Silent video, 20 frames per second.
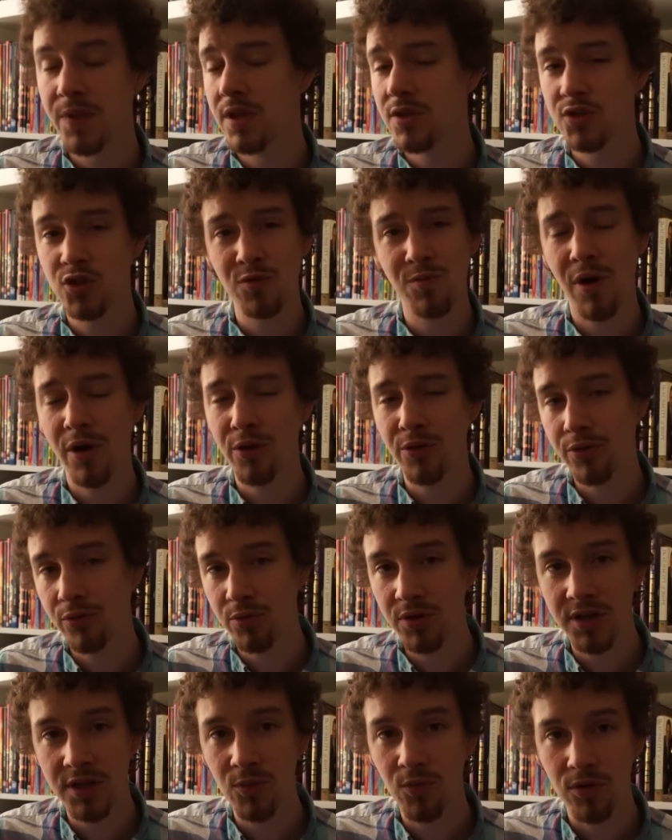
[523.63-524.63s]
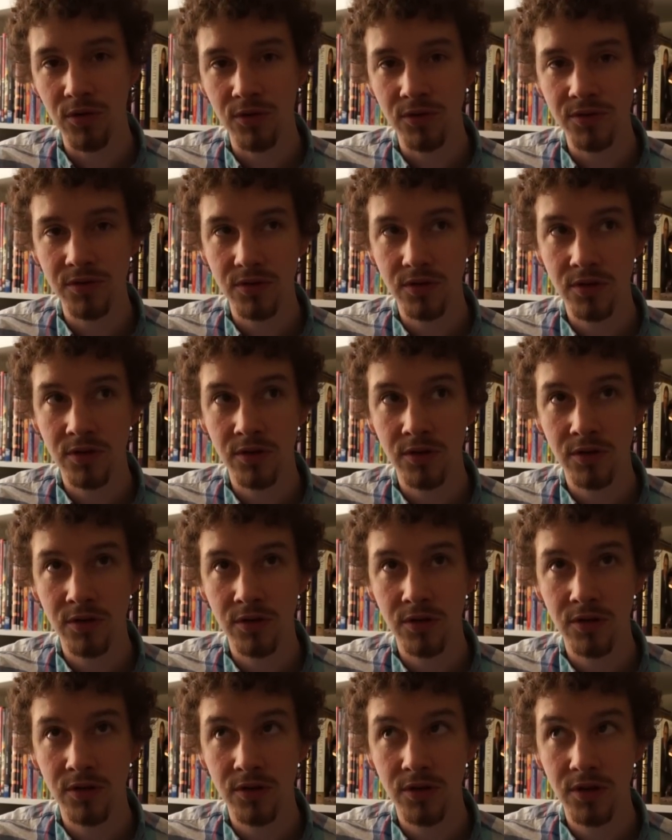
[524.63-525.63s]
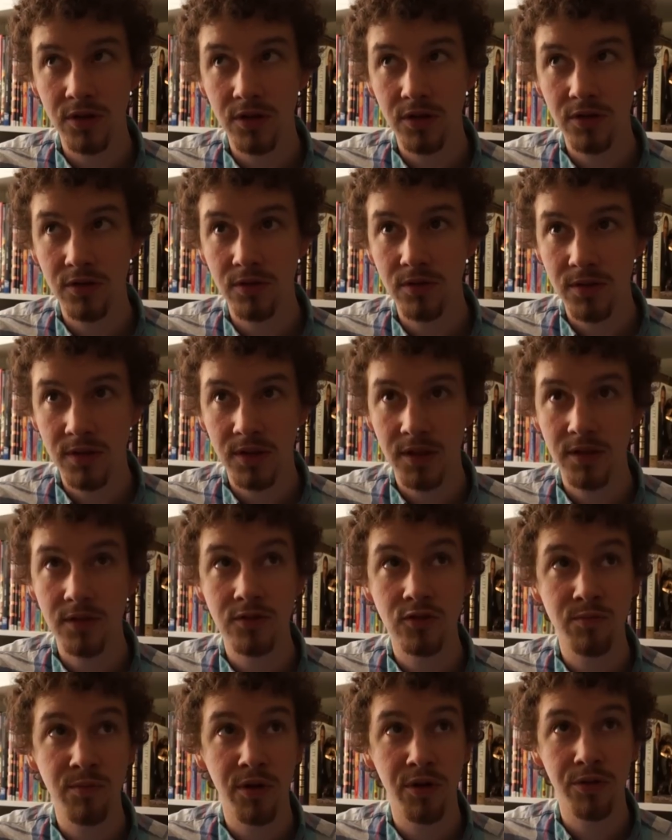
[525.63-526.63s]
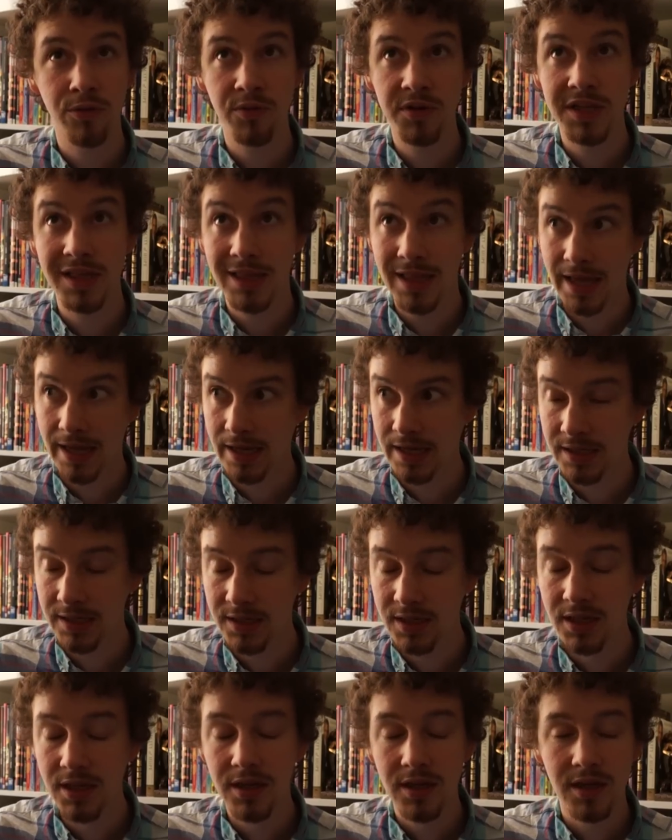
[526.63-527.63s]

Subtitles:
Super Mario 3D World, Super Mario 3D Land